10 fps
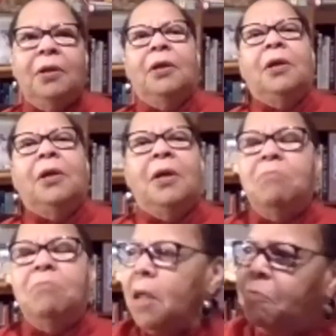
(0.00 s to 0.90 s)
My
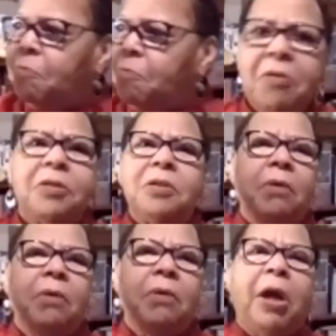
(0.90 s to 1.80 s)
parents and
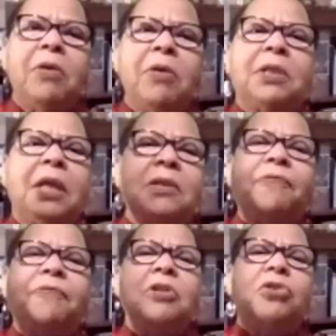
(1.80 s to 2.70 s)
grandparents had
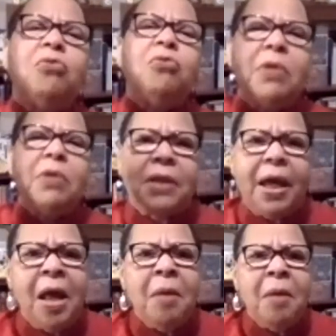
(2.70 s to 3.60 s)
nothing to do with that.
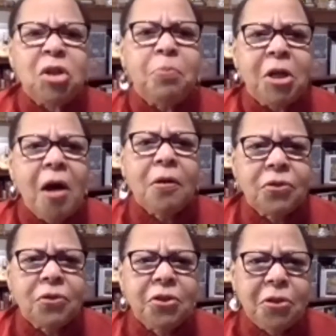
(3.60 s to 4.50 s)
Mitch McConnell
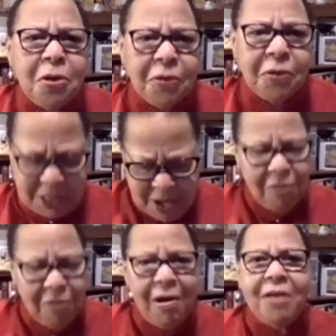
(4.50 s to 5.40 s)
stood on the
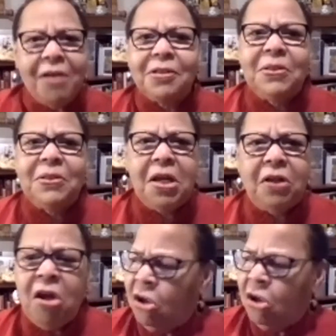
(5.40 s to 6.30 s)
Capitol grounds and
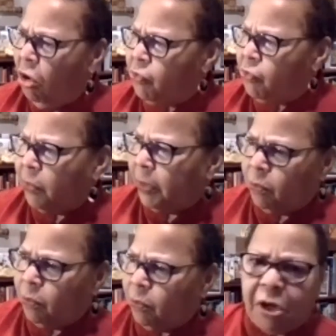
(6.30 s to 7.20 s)
said, oh, no, we're
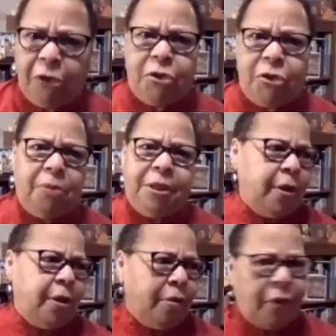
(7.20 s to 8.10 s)
not going to talk about
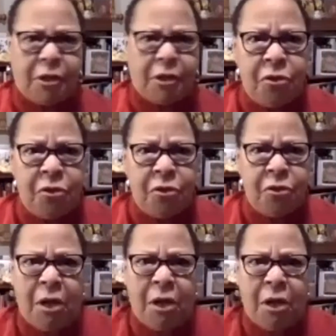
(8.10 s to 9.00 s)
it.
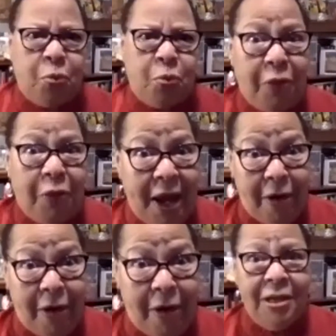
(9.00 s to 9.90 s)
None of us were
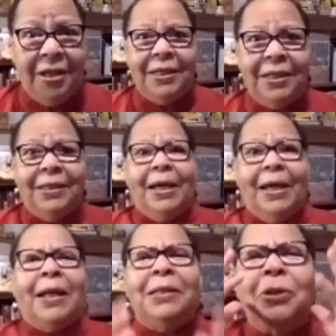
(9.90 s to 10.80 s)
there. And I
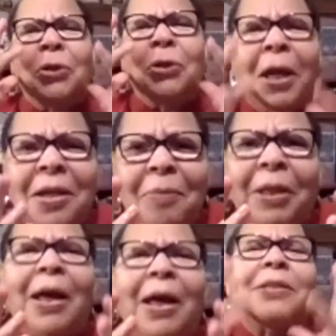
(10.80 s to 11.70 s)
look at him
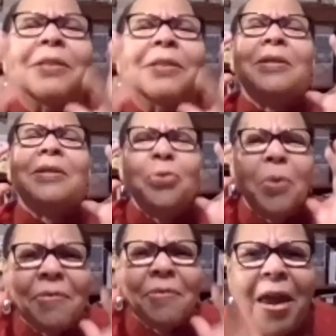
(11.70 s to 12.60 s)
and I see, you
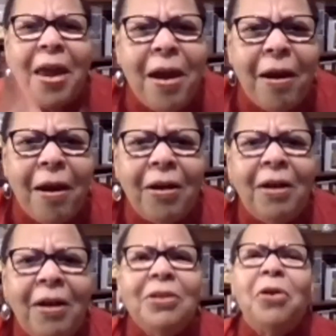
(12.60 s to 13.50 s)
were there.
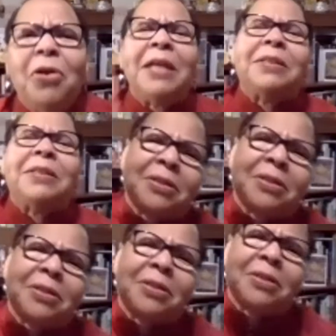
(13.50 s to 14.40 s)
Your
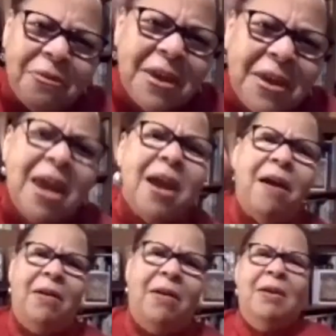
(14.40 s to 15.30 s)
ancestors were
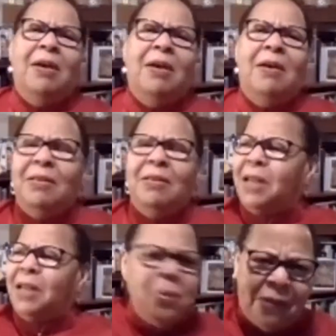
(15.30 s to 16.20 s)
there. They were
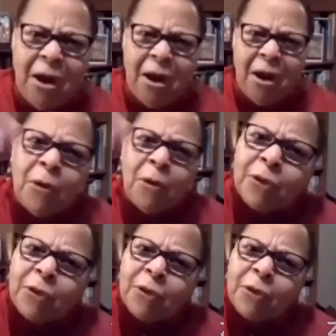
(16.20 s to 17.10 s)
there
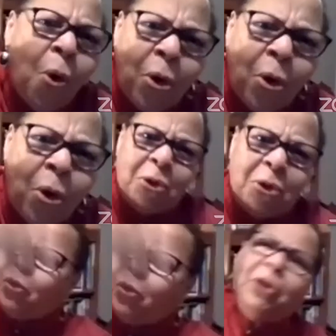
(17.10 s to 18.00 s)
on the horse
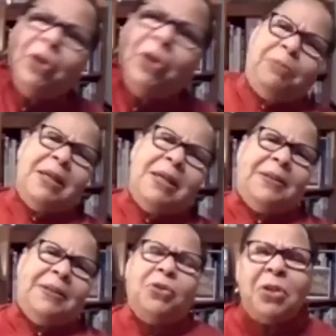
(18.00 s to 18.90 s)
overlooking the
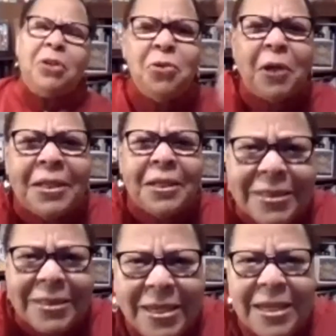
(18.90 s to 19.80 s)
plantation. You can
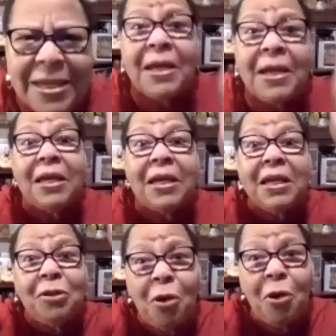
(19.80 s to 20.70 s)
see it
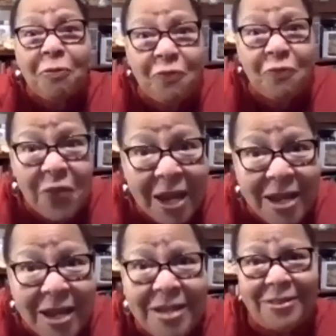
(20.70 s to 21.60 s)
in your
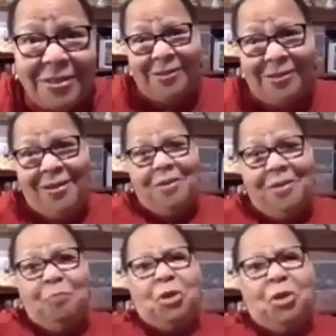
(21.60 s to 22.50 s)
face,
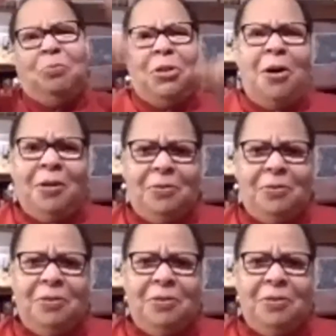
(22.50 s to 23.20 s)
Mitch McConnell.